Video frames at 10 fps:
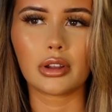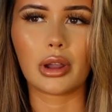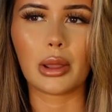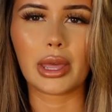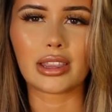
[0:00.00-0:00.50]
you know
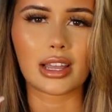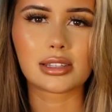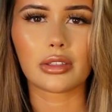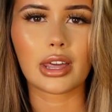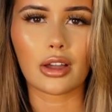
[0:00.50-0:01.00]
what I mean? Like
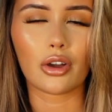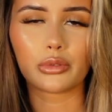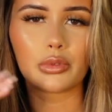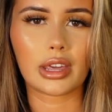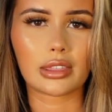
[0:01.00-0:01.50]
it's not that
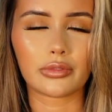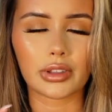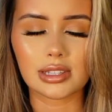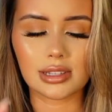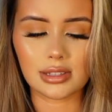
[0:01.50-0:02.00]
cotton with like the
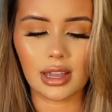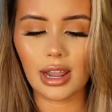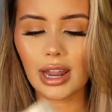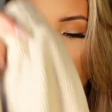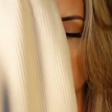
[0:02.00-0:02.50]
fleece inside.
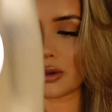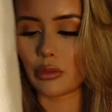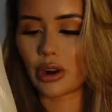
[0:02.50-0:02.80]
Anyway,